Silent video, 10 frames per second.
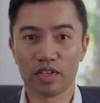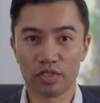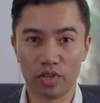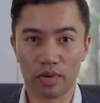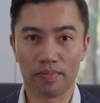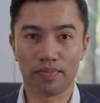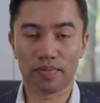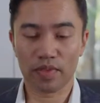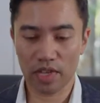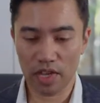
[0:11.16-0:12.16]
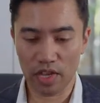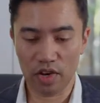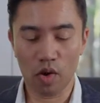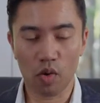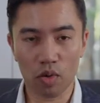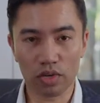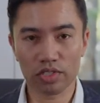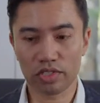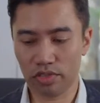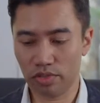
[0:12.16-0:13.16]
So, in order
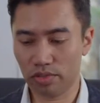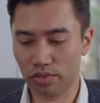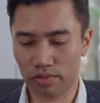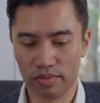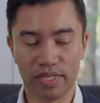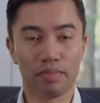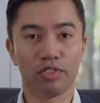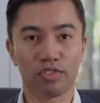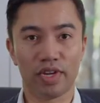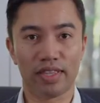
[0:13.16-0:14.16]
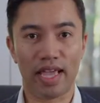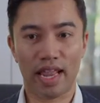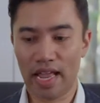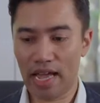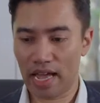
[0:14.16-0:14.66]
to demonstrate that,